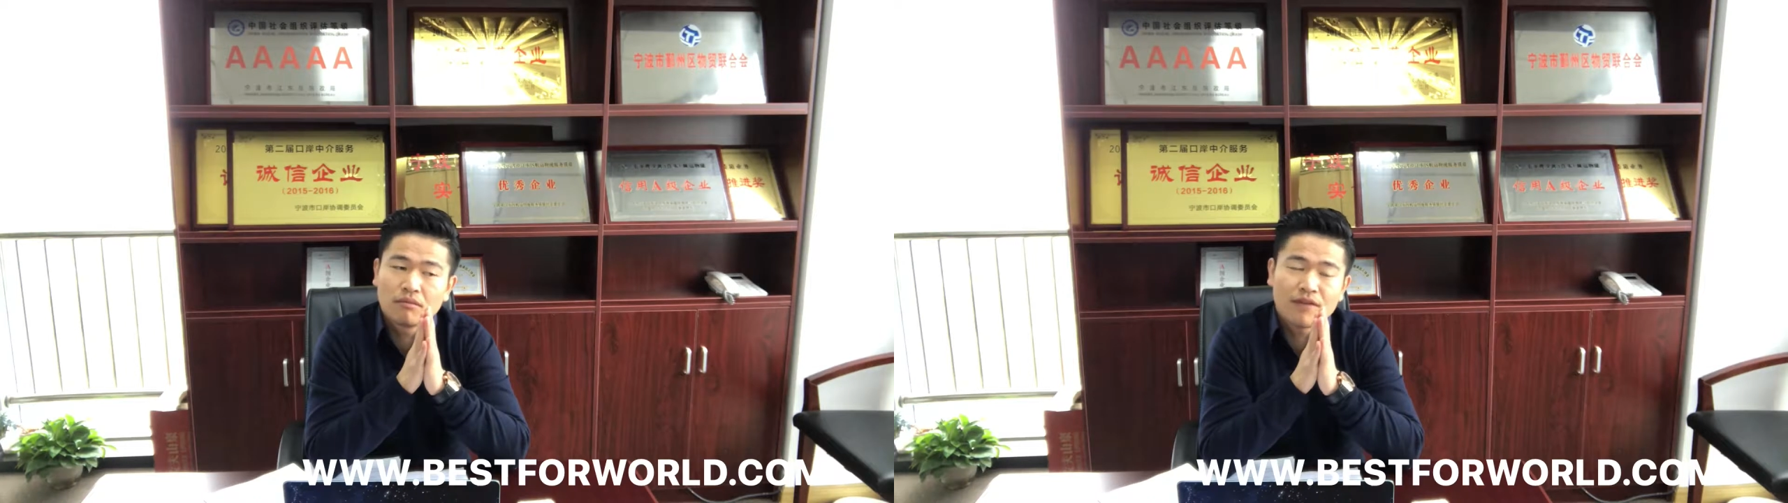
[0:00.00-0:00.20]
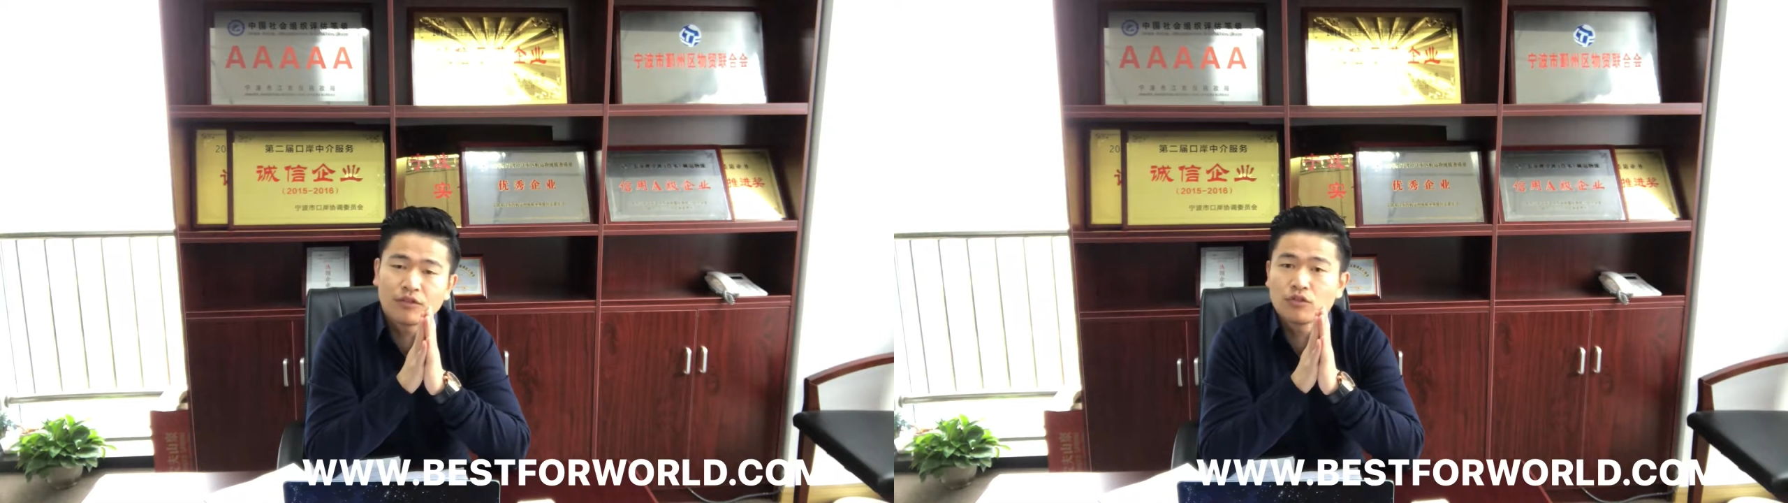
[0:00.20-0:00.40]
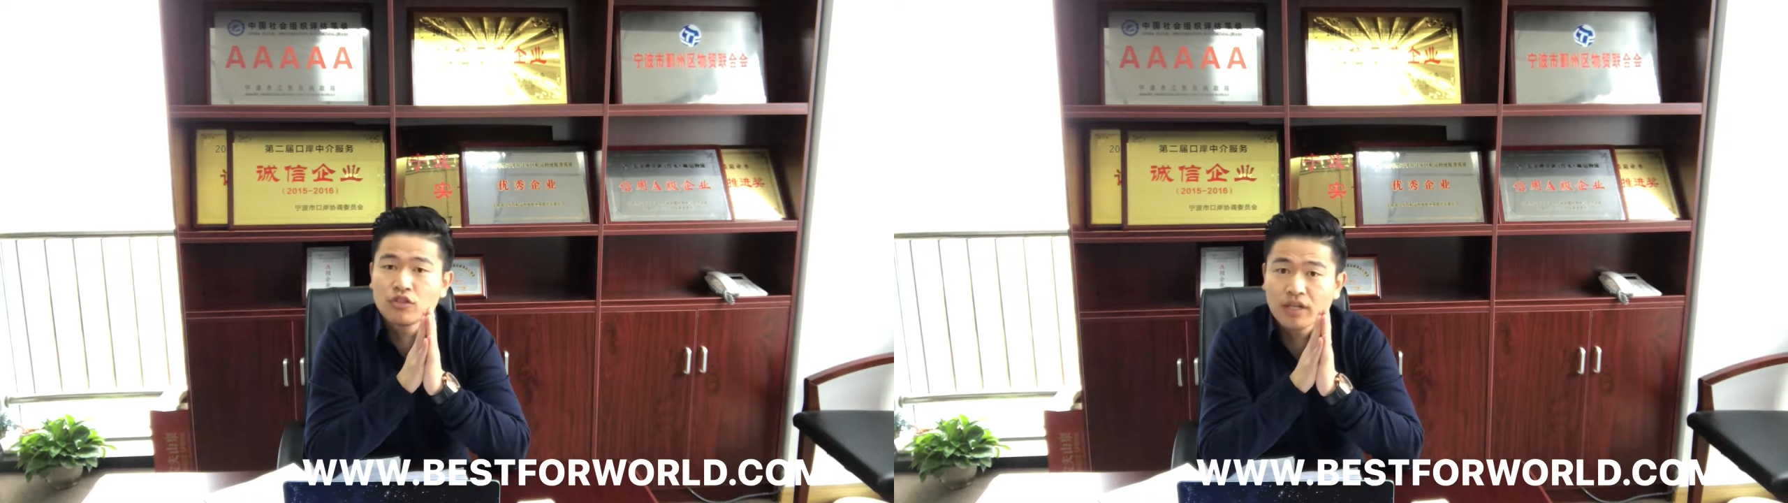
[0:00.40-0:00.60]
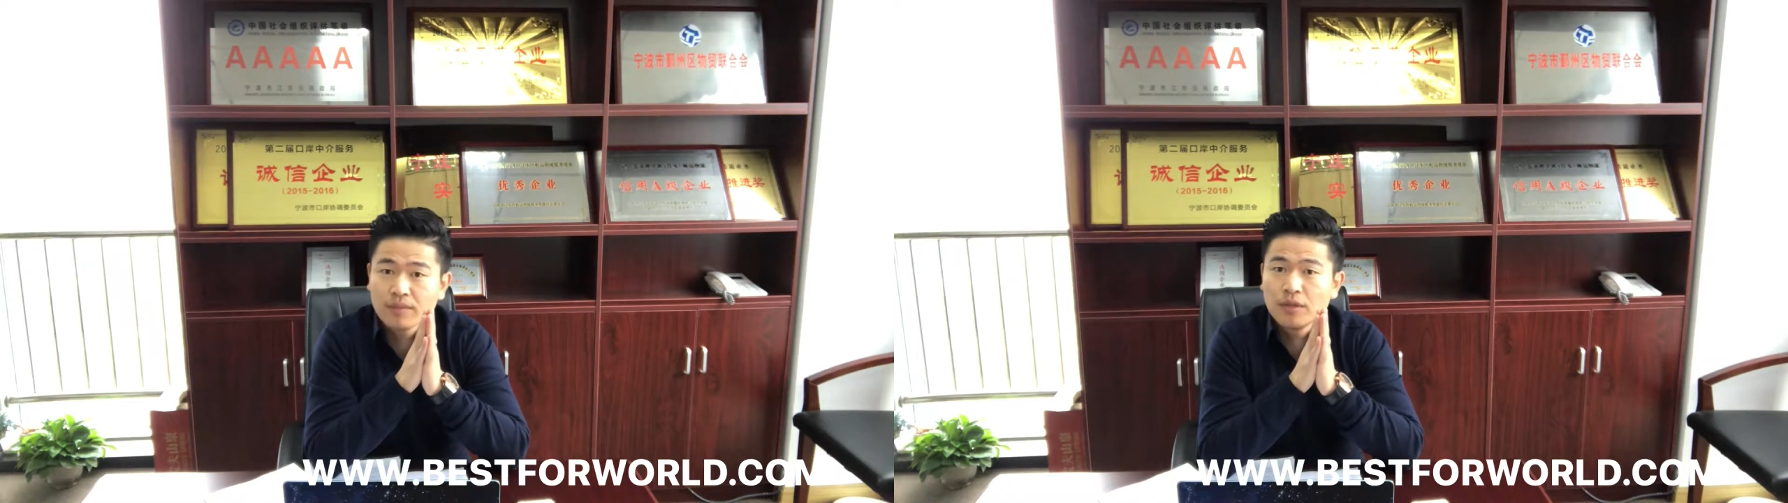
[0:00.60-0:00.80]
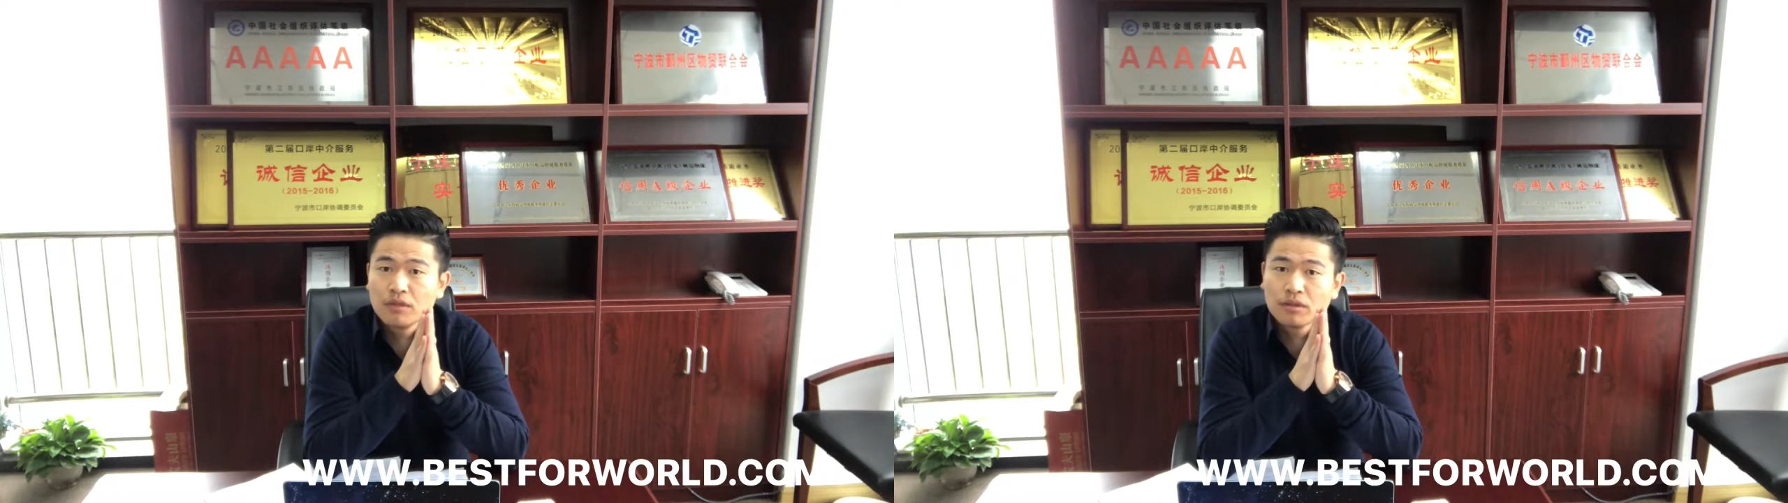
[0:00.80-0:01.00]
after you check
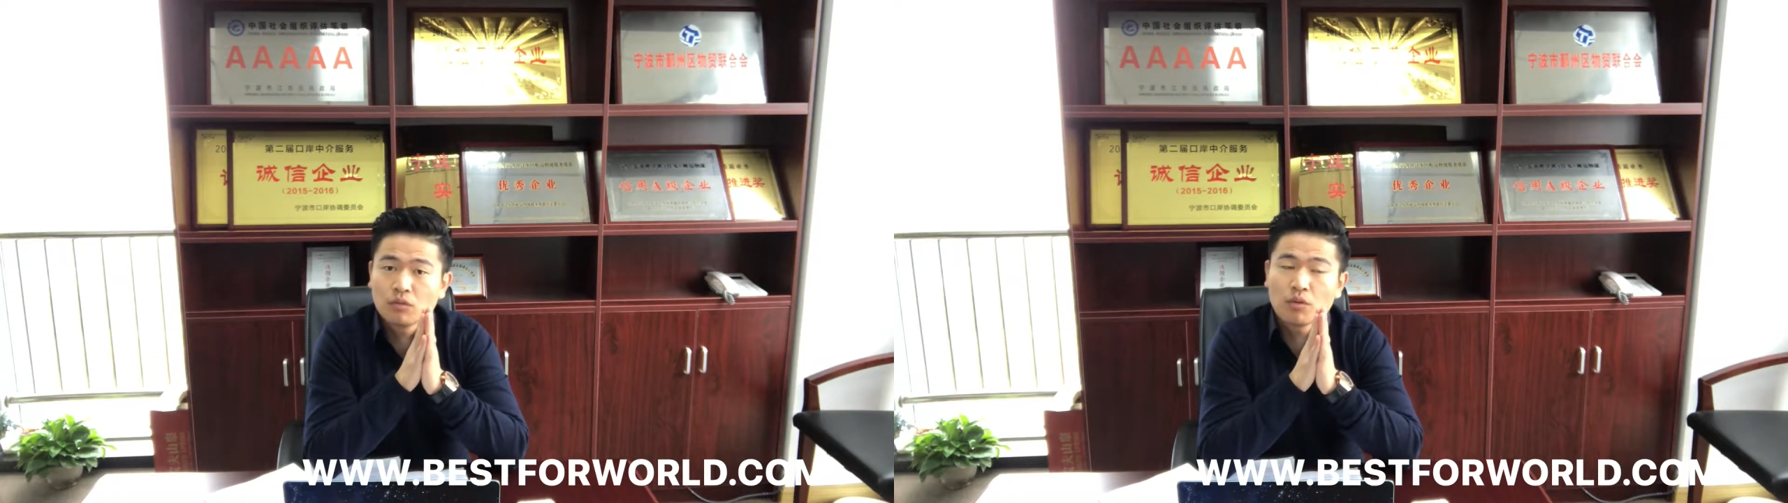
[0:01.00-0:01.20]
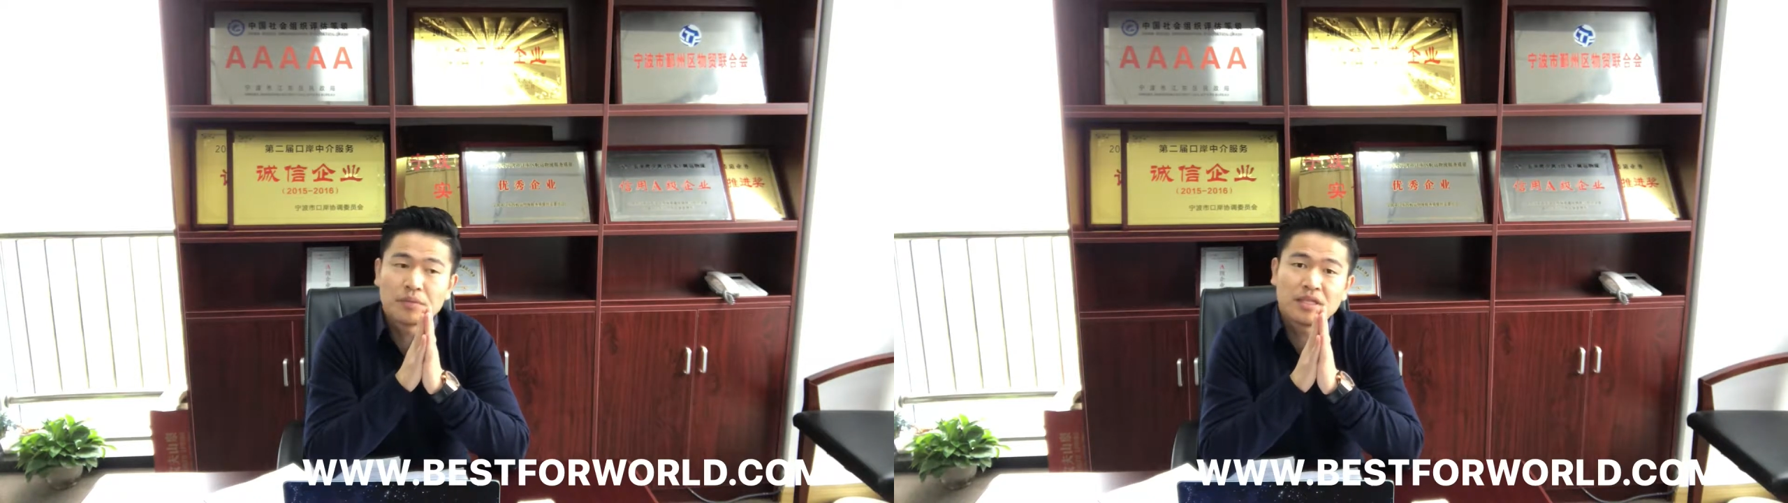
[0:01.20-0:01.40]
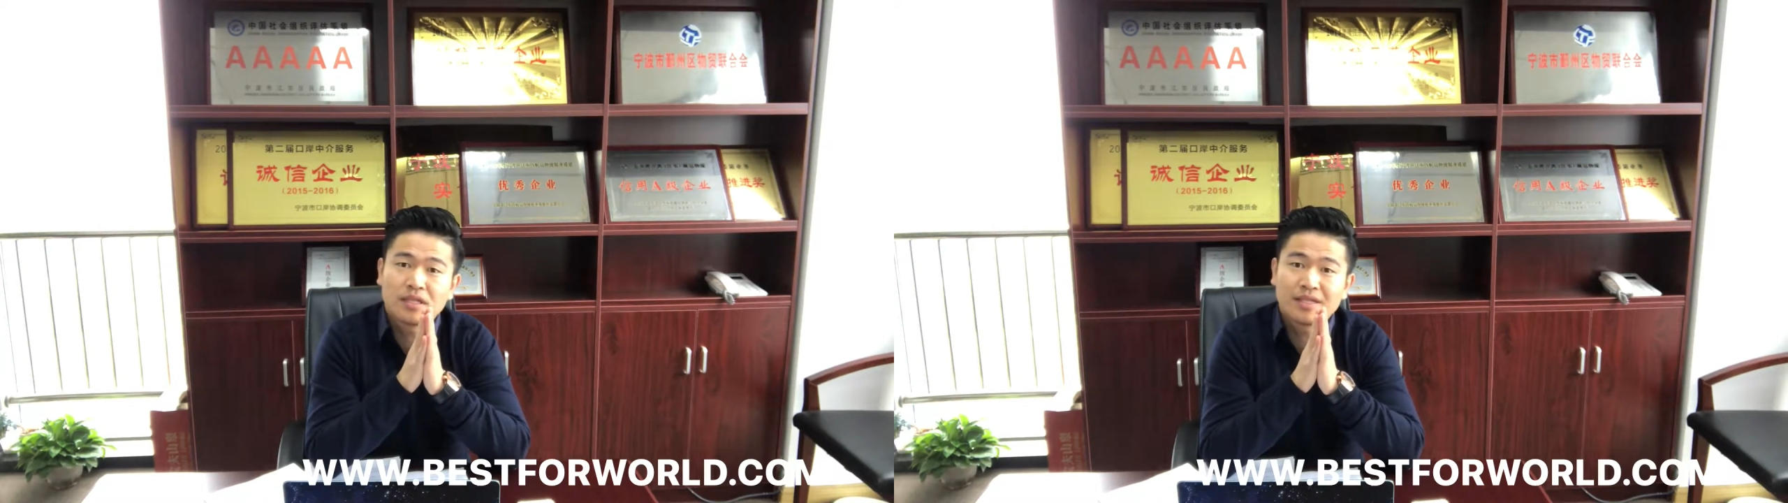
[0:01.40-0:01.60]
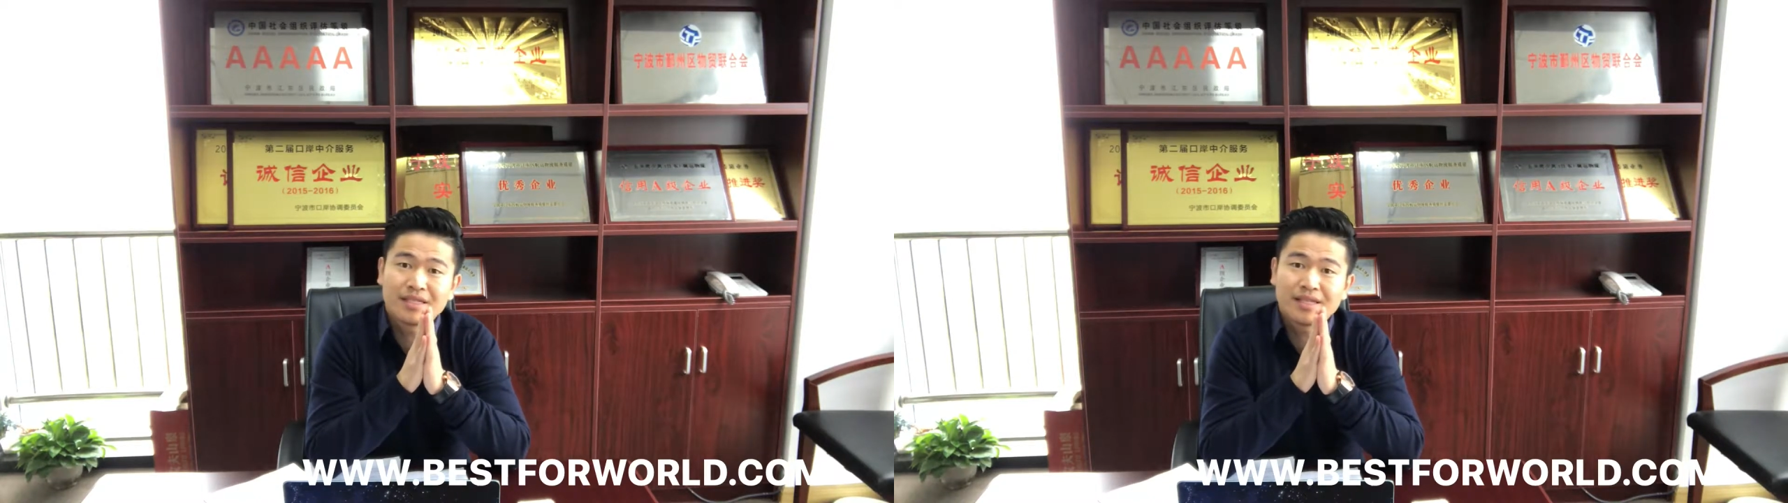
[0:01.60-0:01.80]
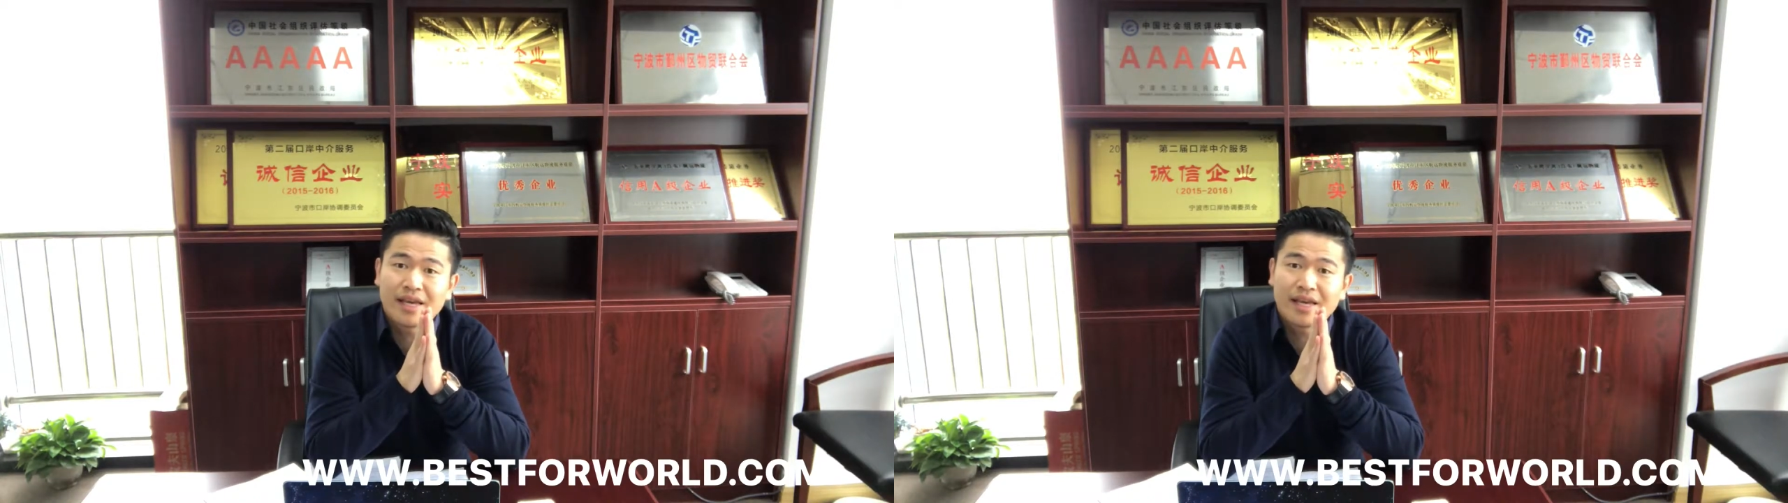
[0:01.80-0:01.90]
the bill, it will be